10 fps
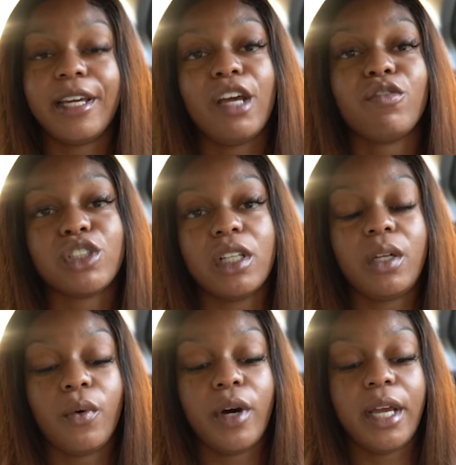and it was
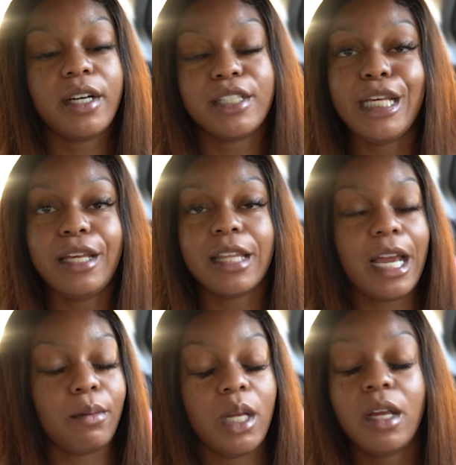only one because he didn't
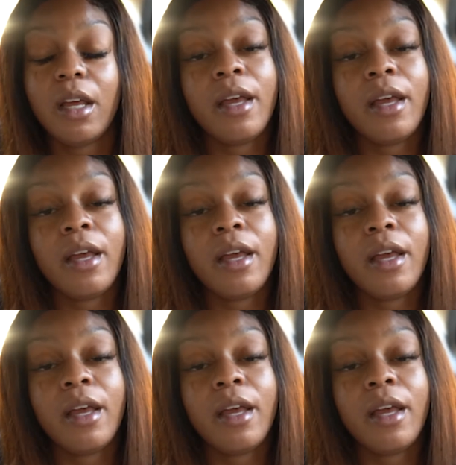like me,